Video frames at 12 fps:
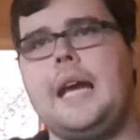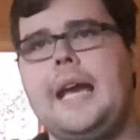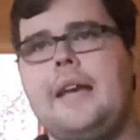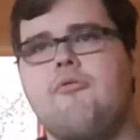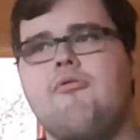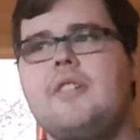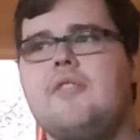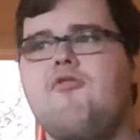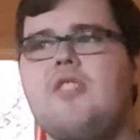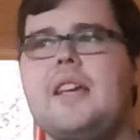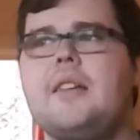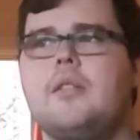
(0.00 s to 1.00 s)
it
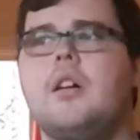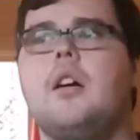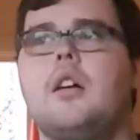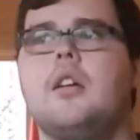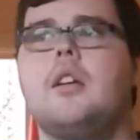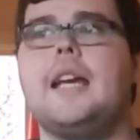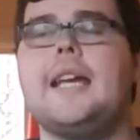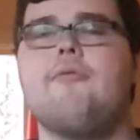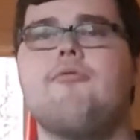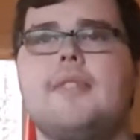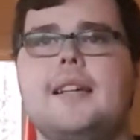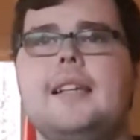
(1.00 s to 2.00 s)

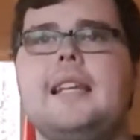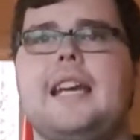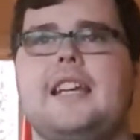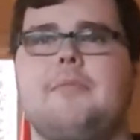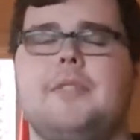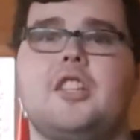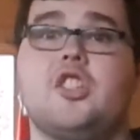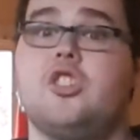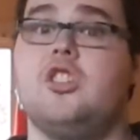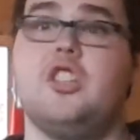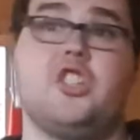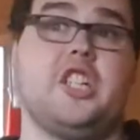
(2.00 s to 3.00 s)
really gave me
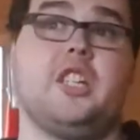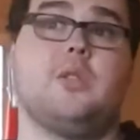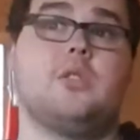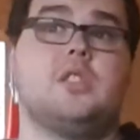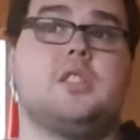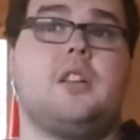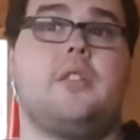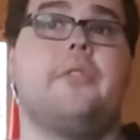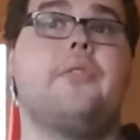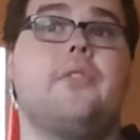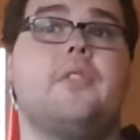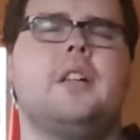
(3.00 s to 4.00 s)
the chills
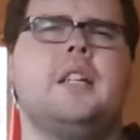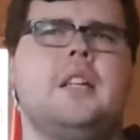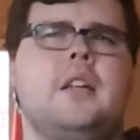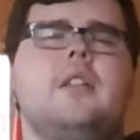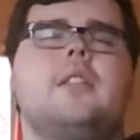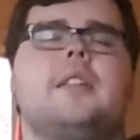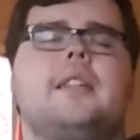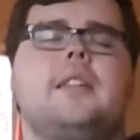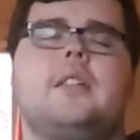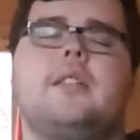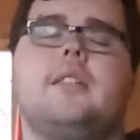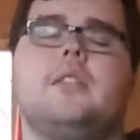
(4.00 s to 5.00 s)
of the
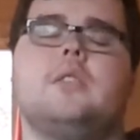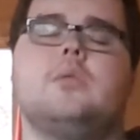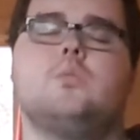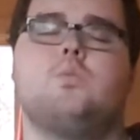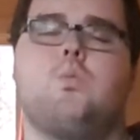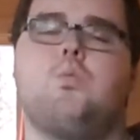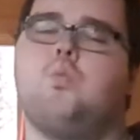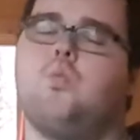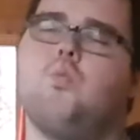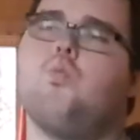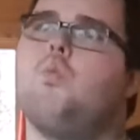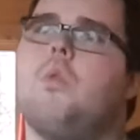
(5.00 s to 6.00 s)

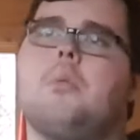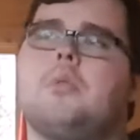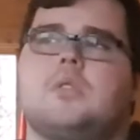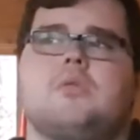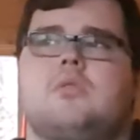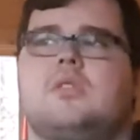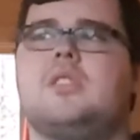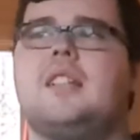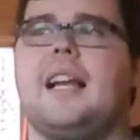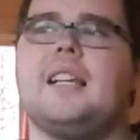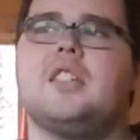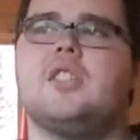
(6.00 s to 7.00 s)
what we
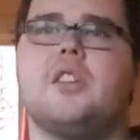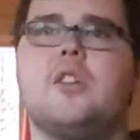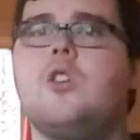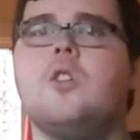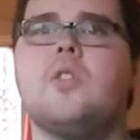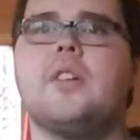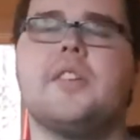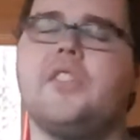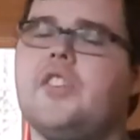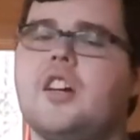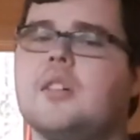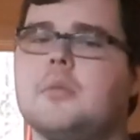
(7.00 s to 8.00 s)
class as the current
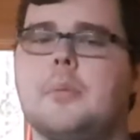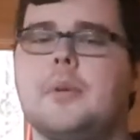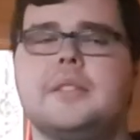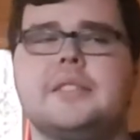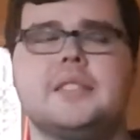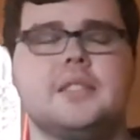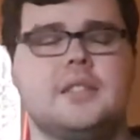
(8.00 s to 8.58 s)
Cybermen.